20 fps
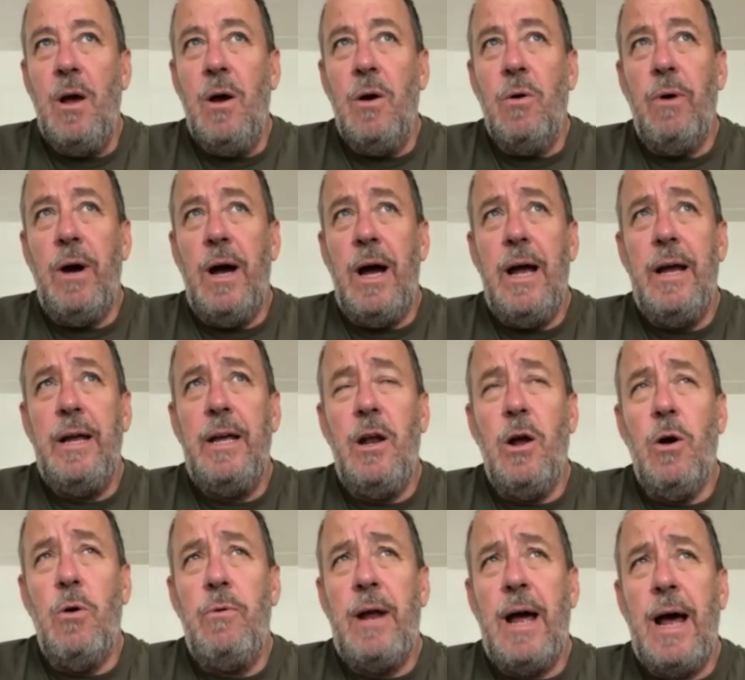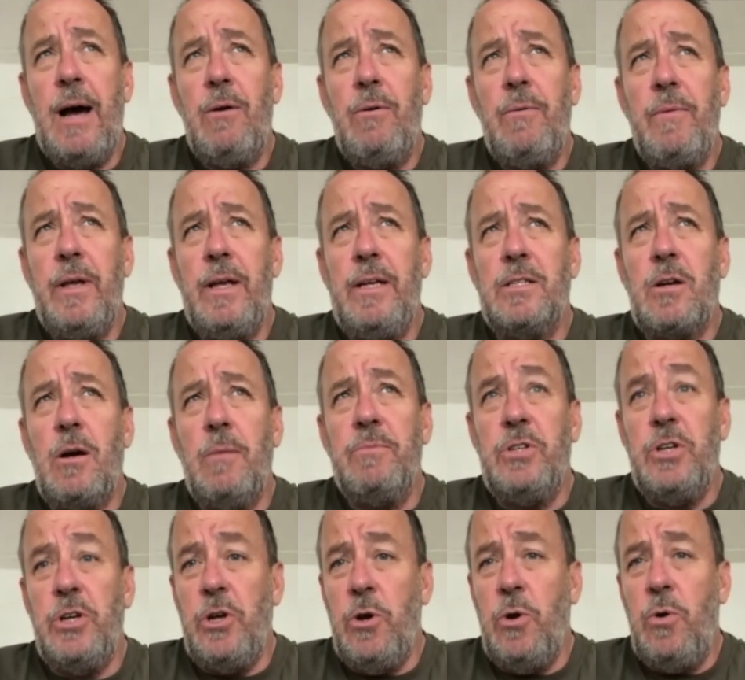Where, you know, now he's come to
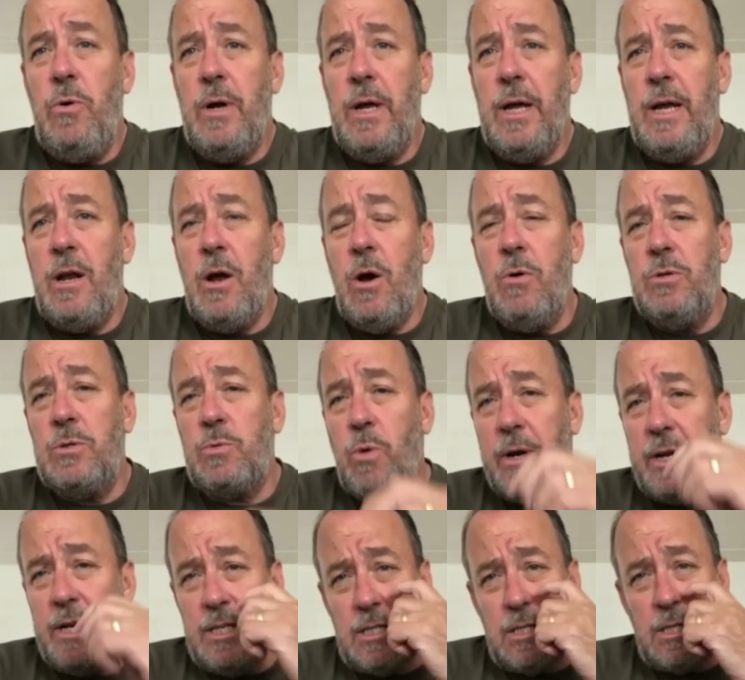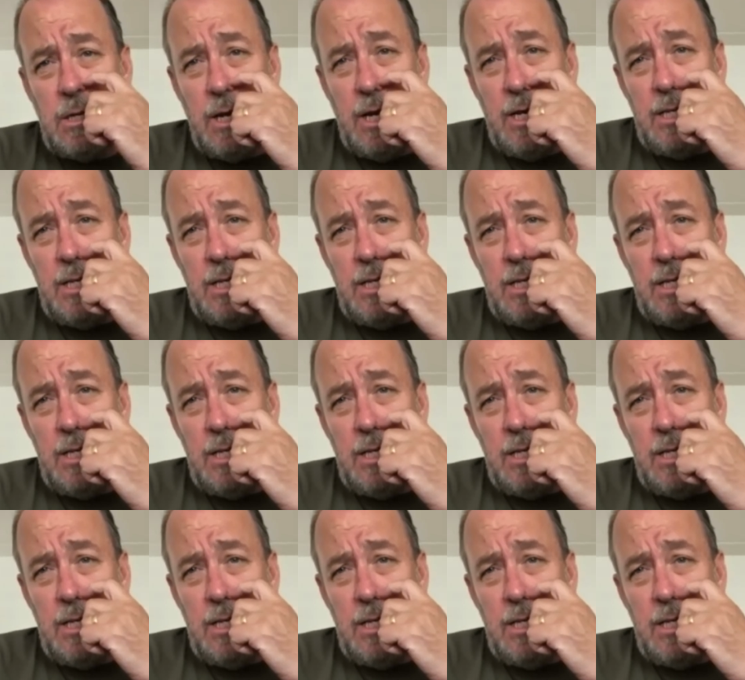you, he knows what is